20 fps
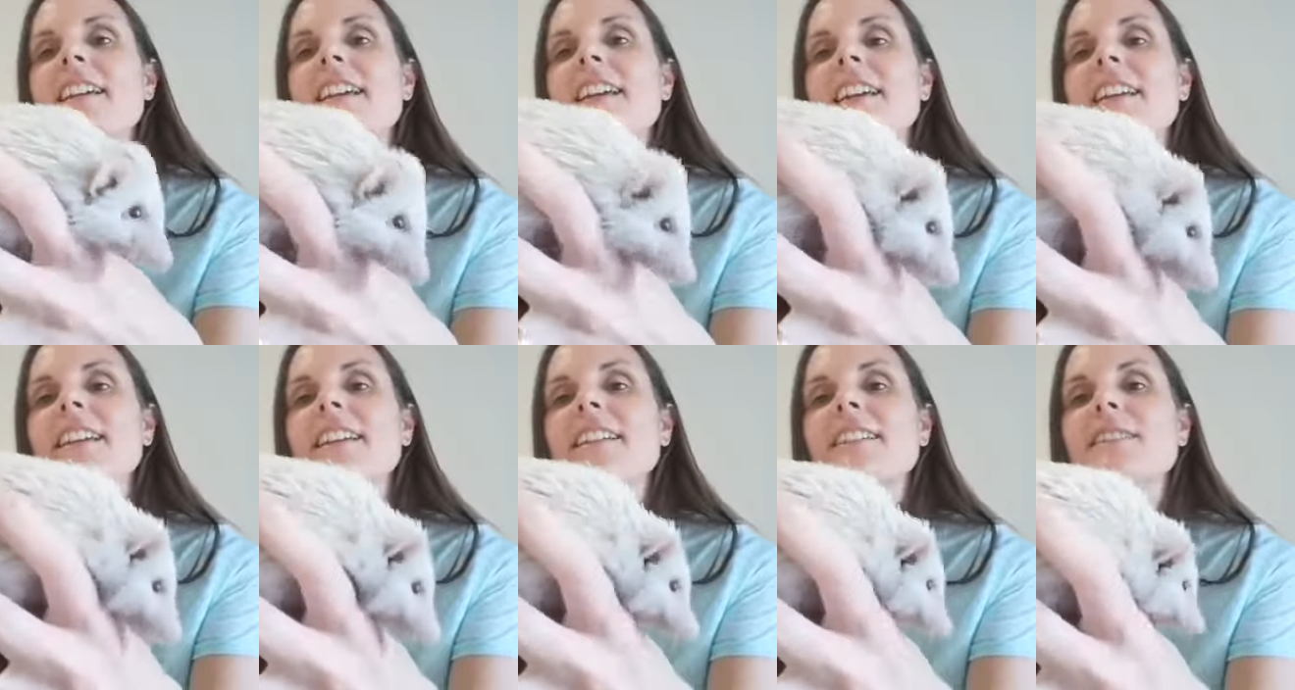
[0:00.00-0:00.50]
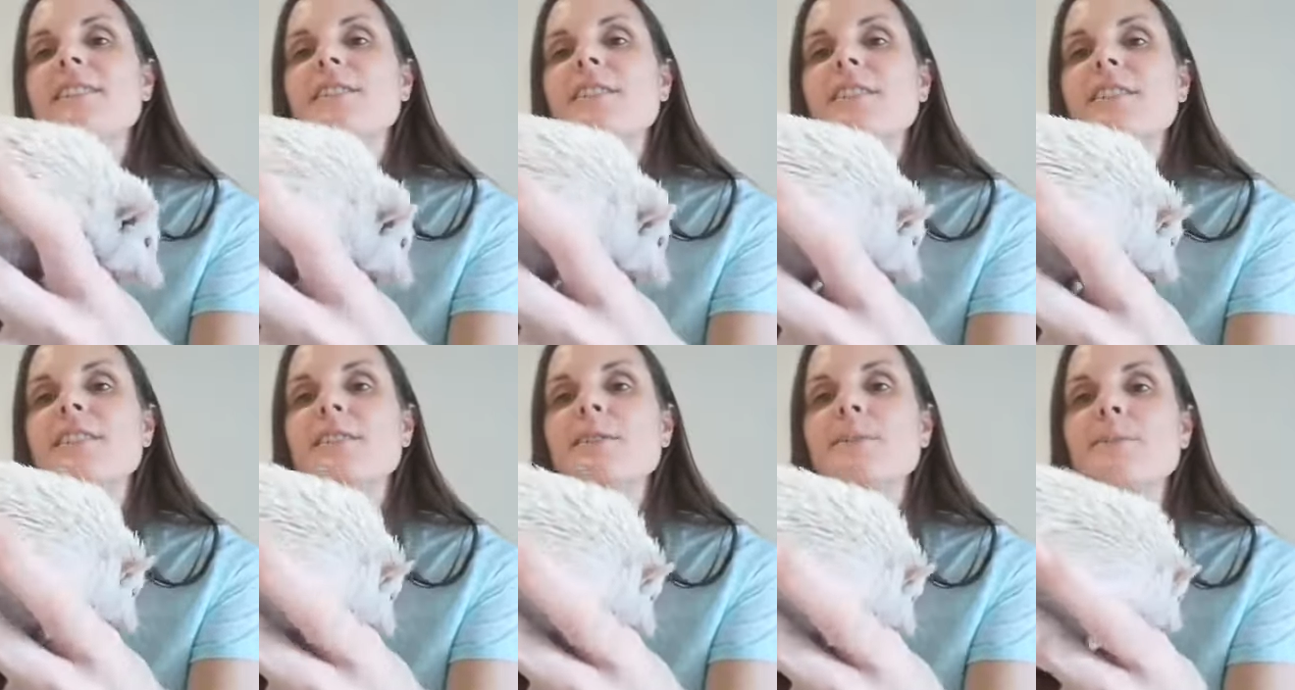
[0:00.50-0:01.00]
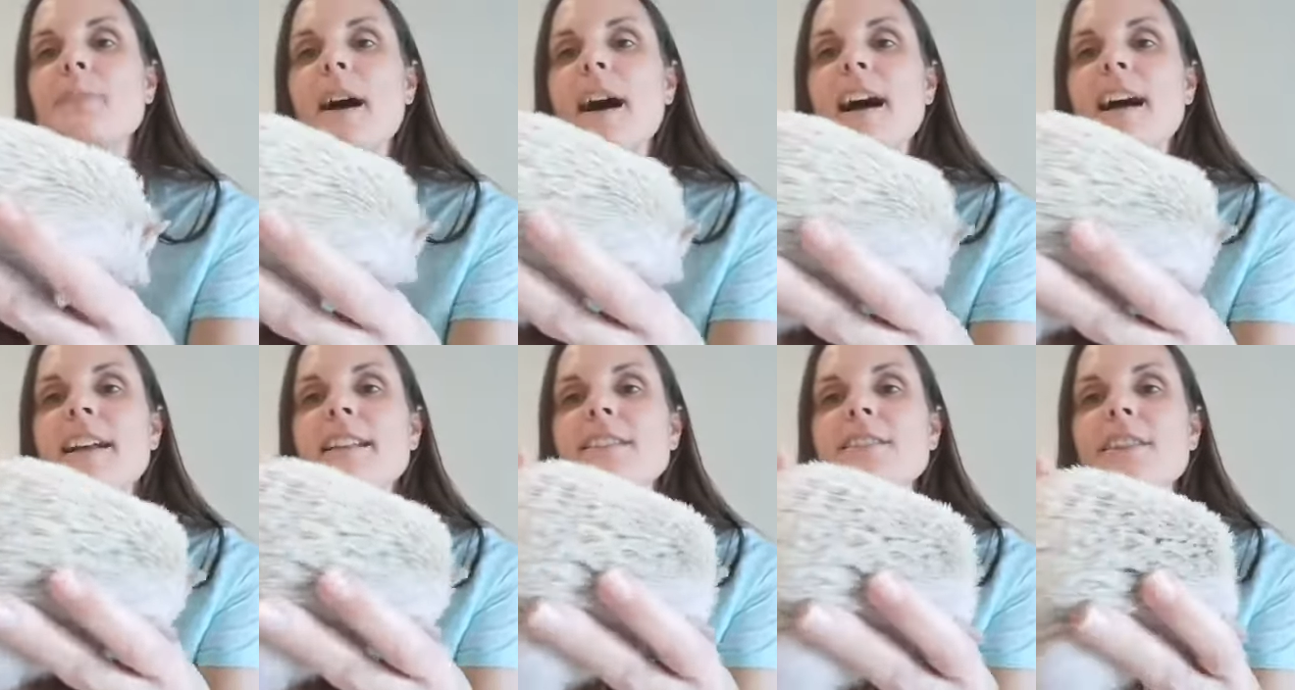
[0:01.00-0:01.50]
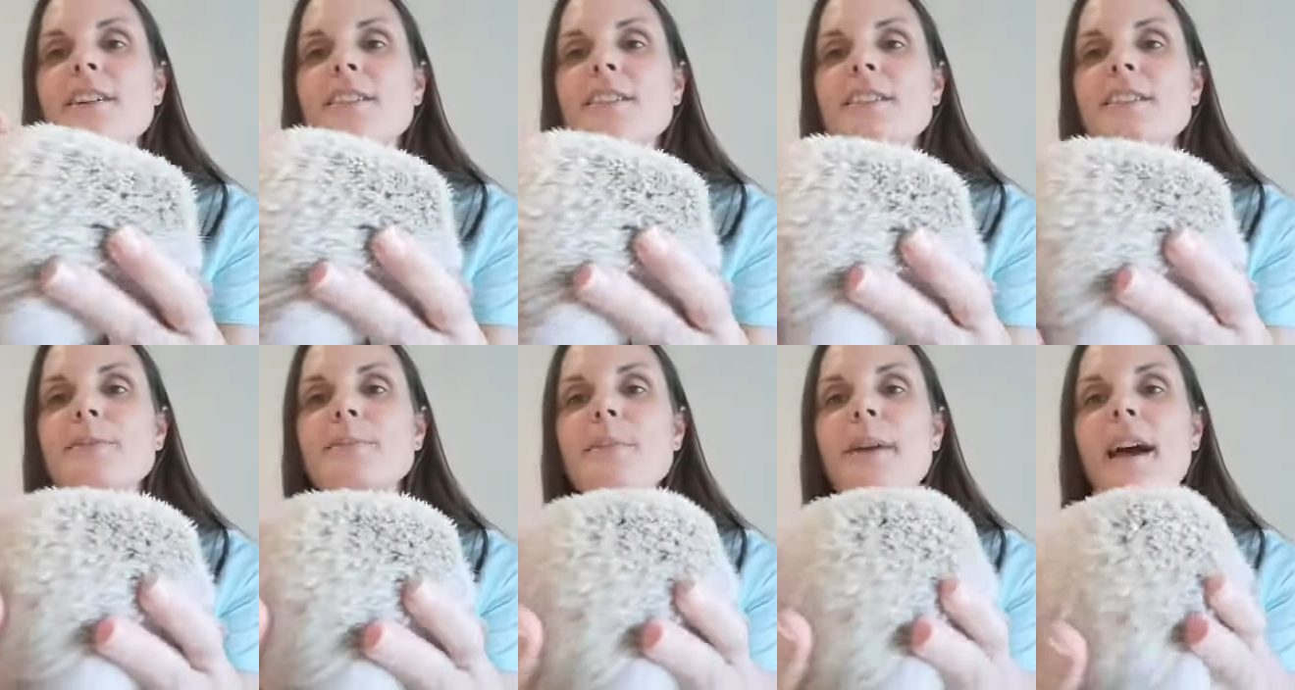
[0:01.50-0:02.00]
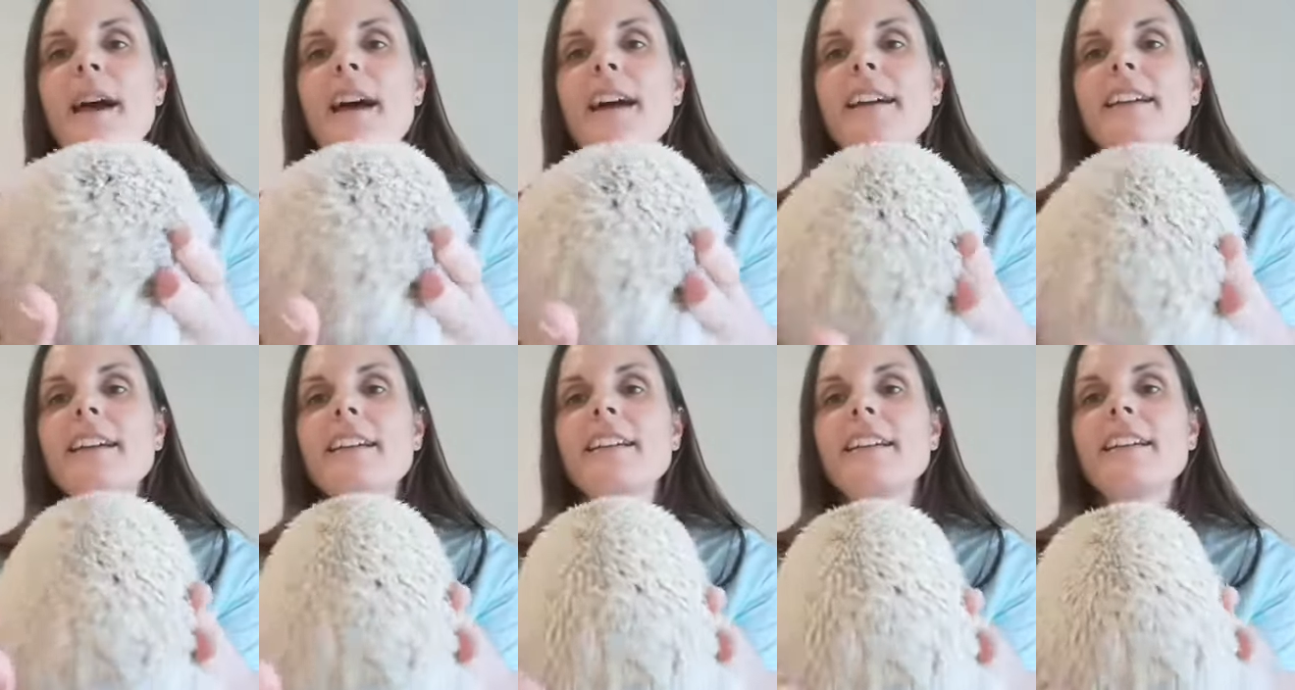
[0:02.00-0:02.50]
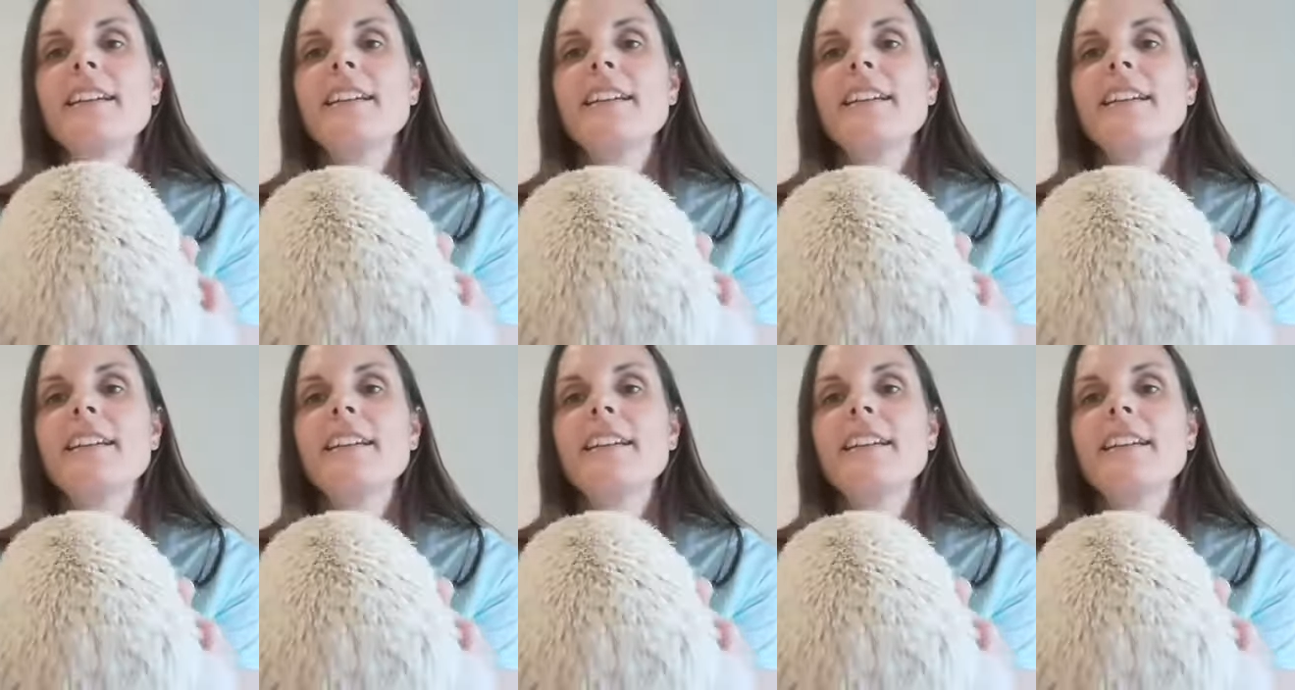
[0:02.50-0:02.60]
He's got spines on his back,